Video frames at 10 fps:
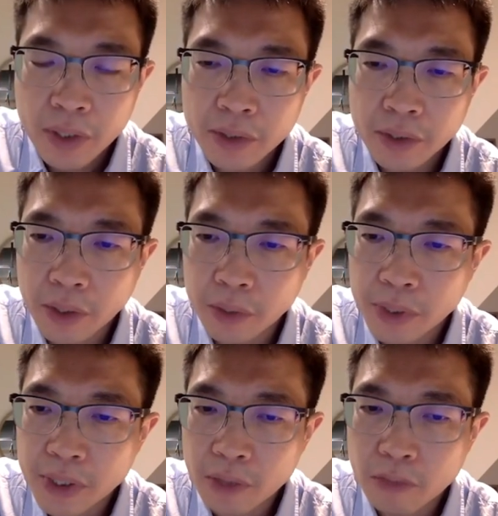So the
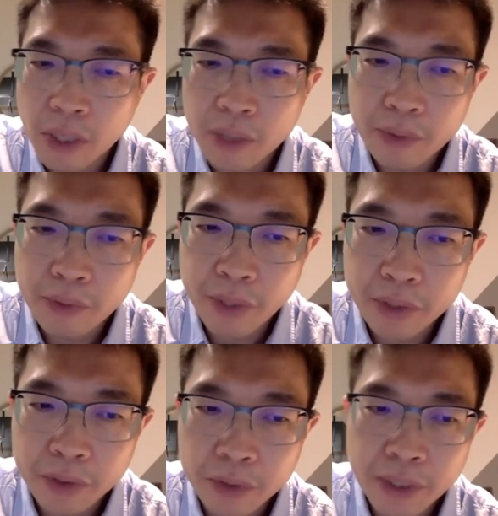reason why we
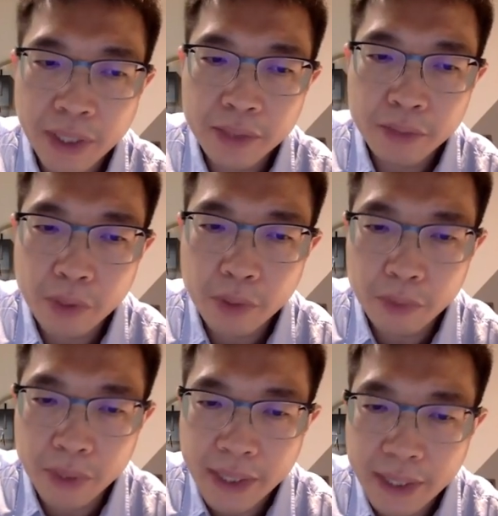want to do that is we,
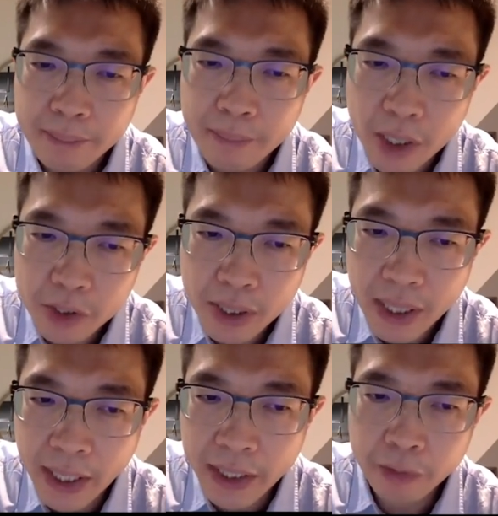we get much
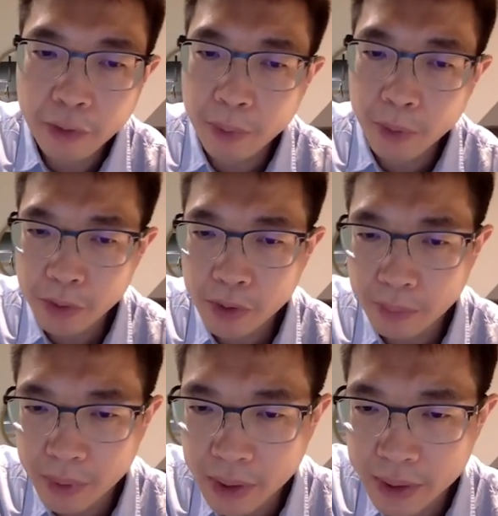higher
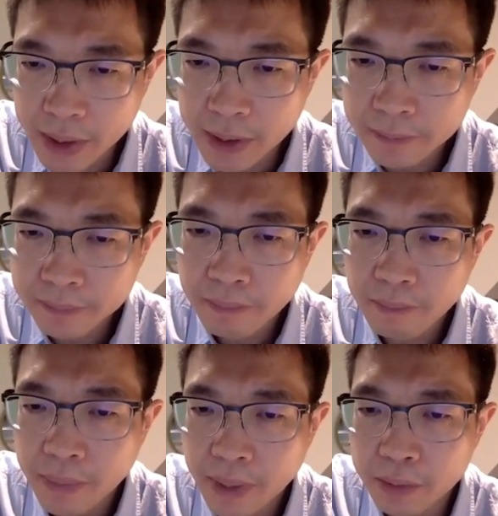reproducibility
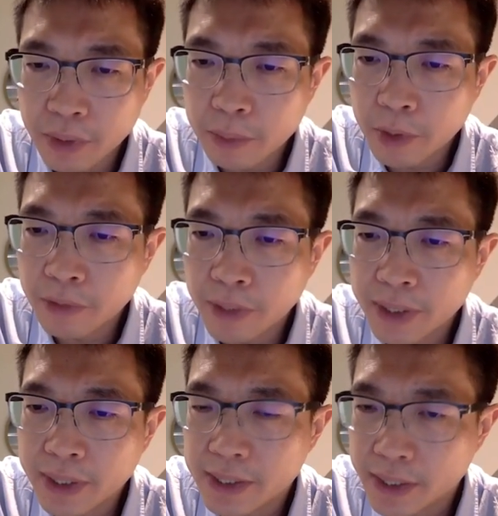by
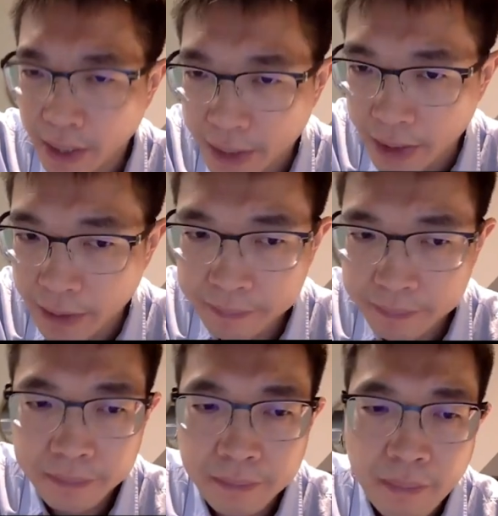removing the staining.
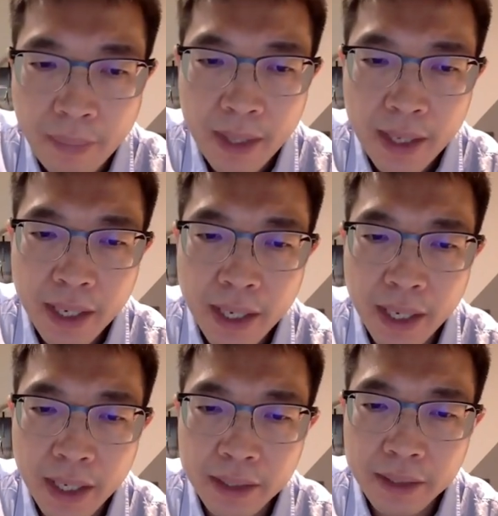
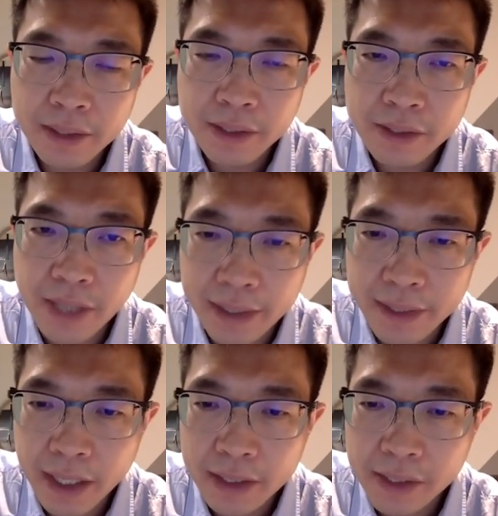And this
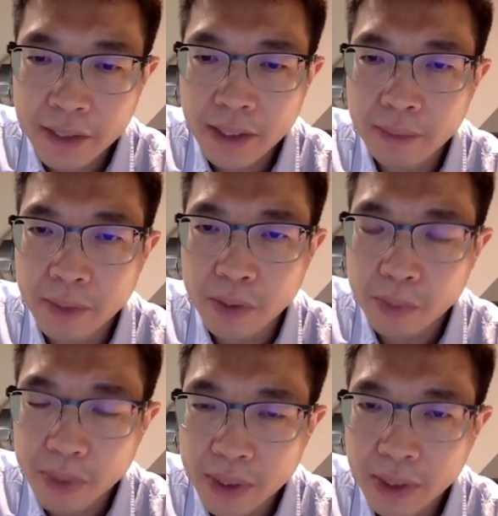entire system is
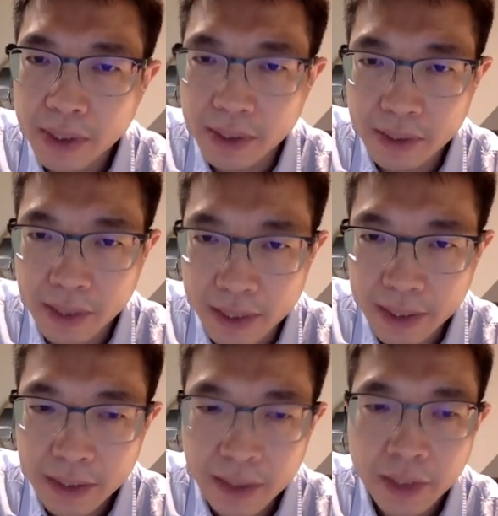really
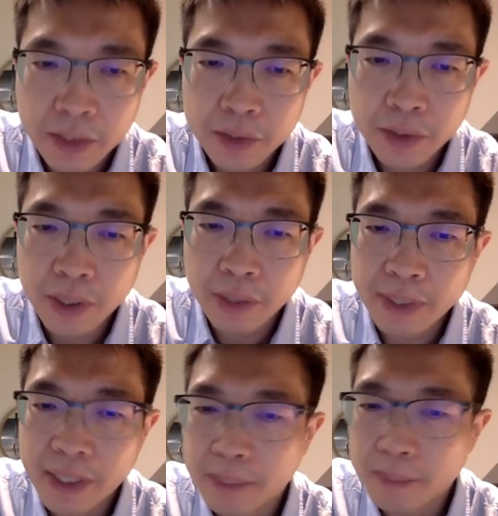designed so that we
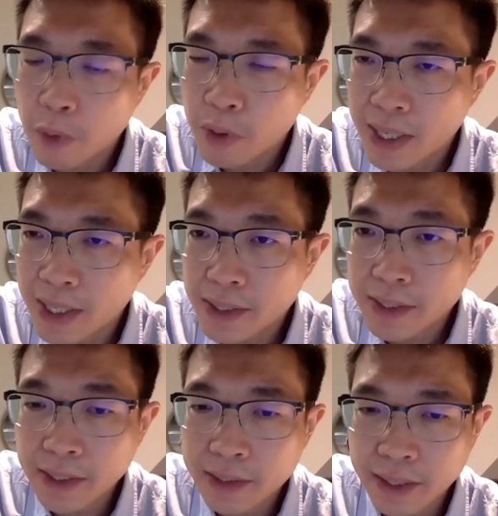get more
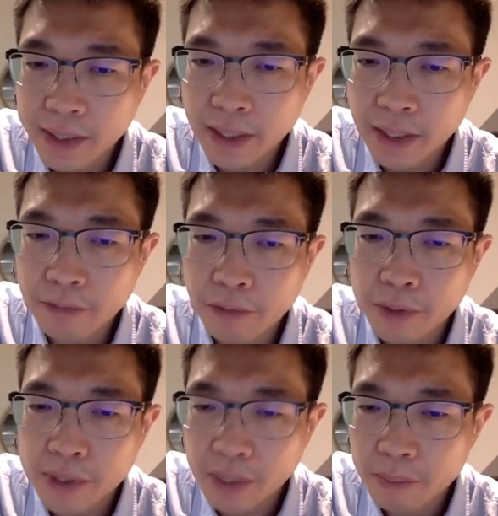consistent data
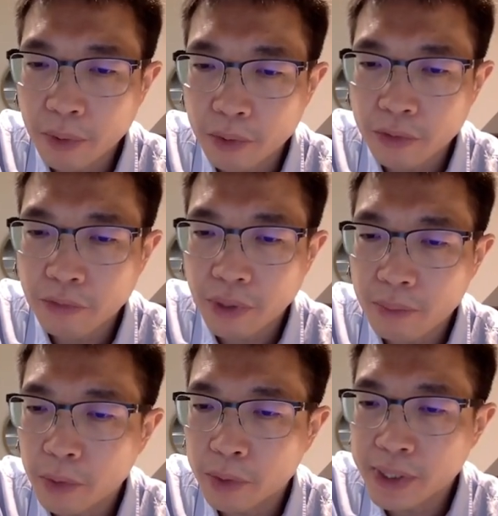for samples
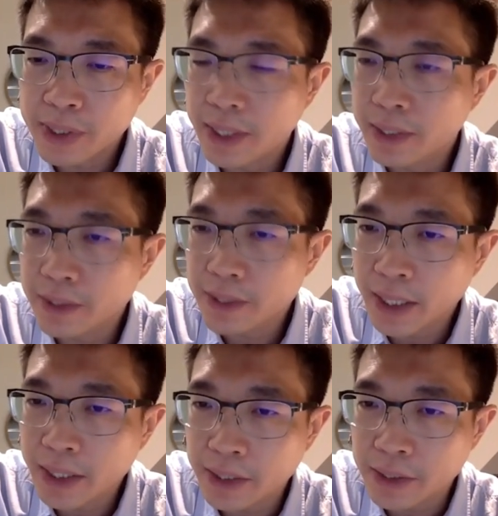from multi-center
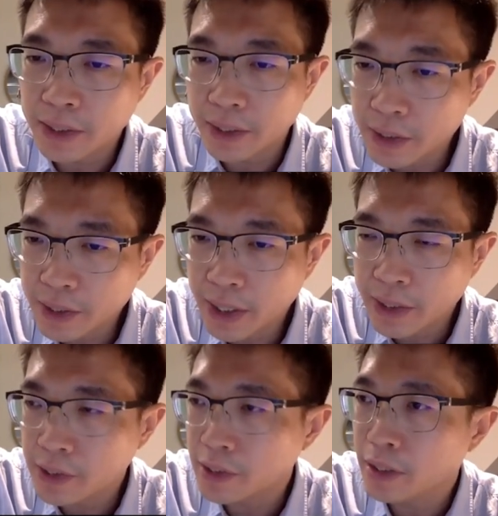studies. In this
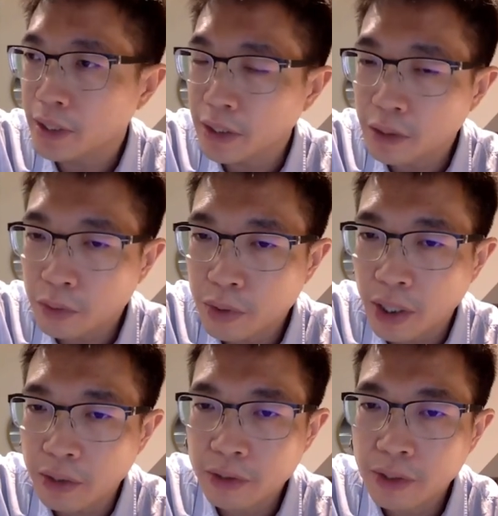case, it's clinical
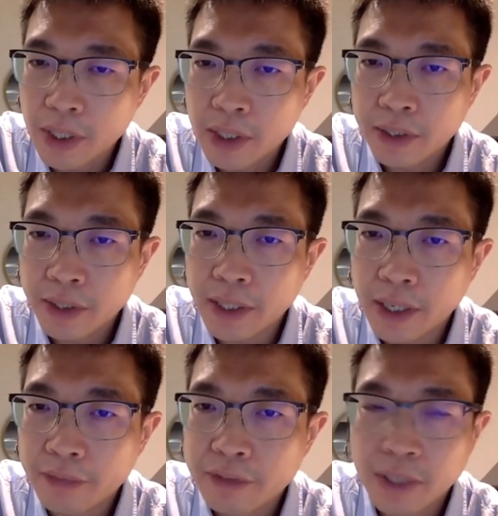trials.
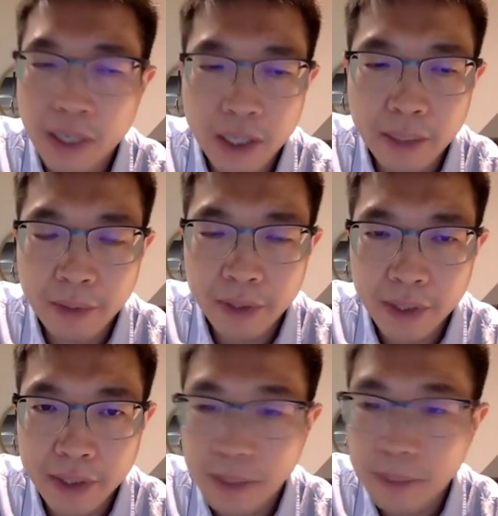Data are coming,
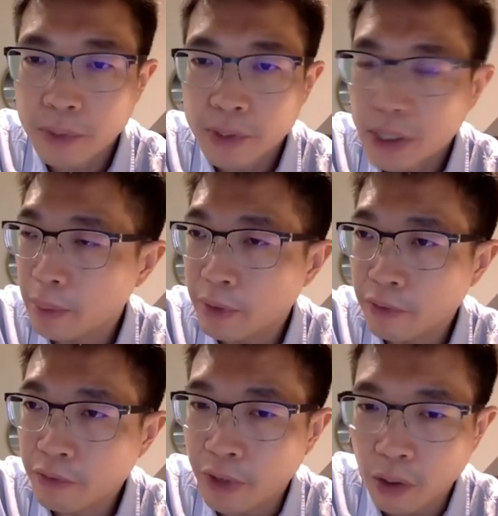uh, samples are
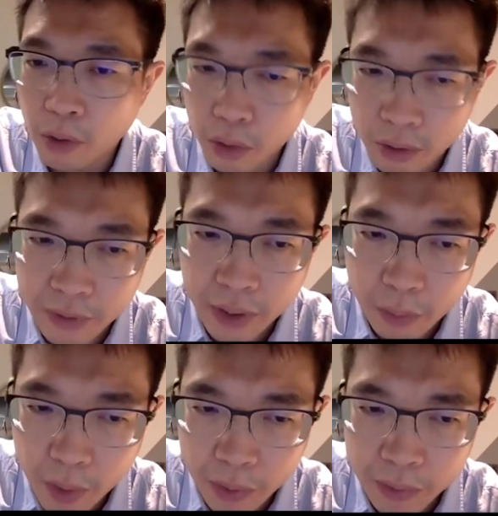coming from all over the
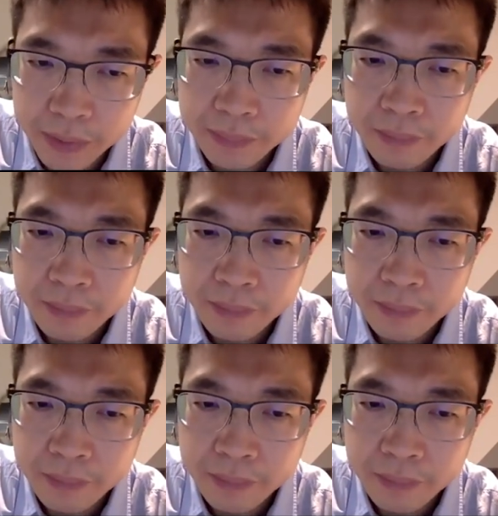world.